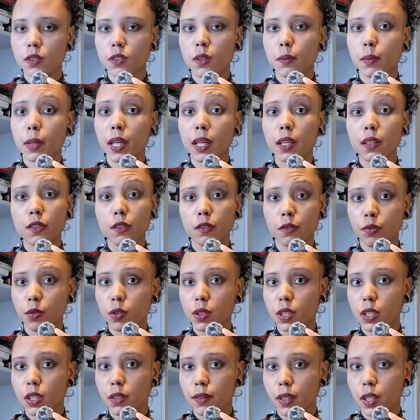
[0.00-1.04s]
So my hands are
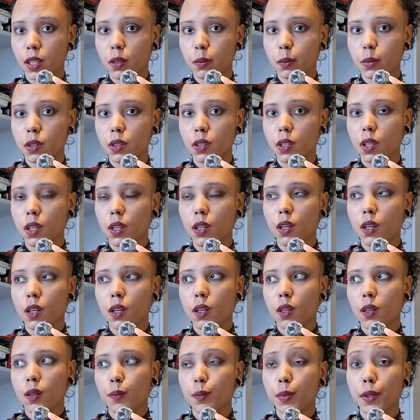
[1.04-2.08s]
fully developed,
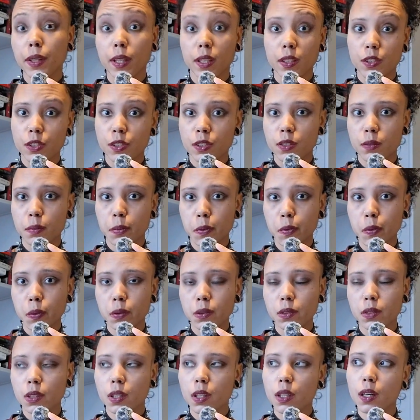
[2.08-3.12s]
but they're just
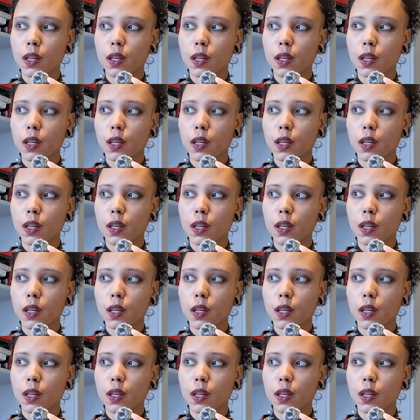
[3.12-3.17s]
small.